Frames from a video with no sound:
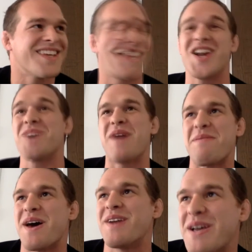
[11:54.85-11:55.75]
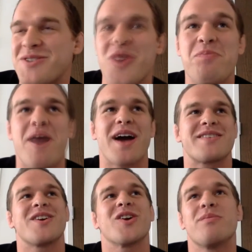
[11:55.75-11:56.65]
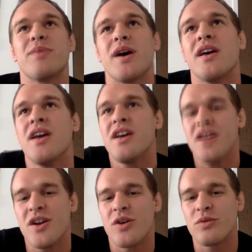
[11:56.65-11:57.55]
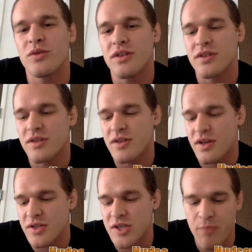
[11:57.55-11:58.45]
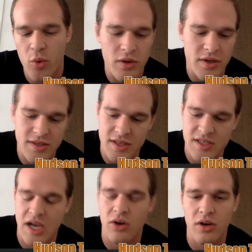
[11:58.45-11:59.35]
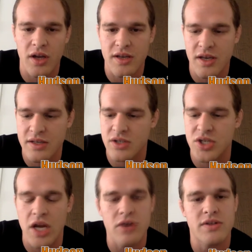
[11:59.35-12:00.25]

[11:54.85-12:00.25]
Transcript: get on my soapbox here, but, you know, sport is a gender